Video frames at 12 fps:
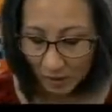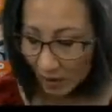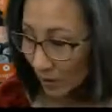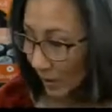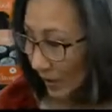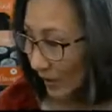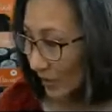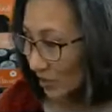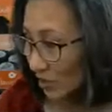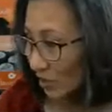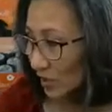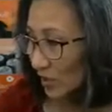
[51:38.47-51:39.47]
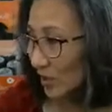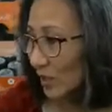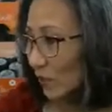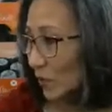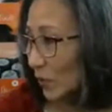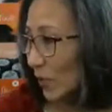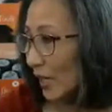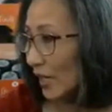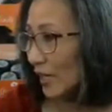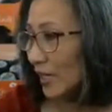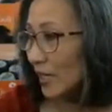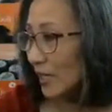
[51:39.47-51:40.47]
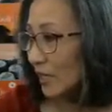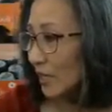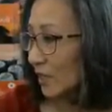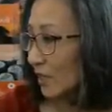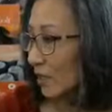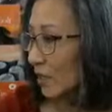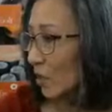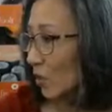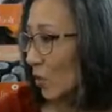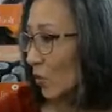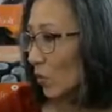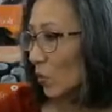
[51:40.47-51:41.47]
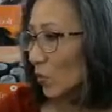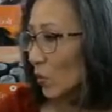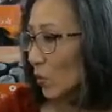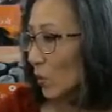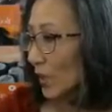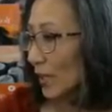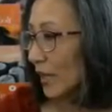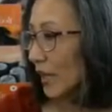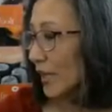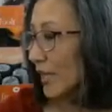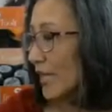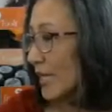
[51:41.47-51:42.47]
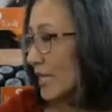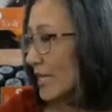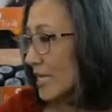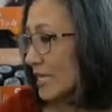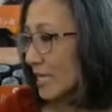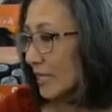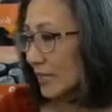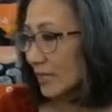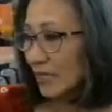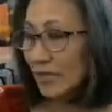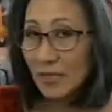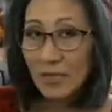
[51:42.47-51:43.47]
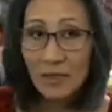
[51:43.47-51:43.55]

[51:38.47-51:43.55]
And actually, if you had one of these,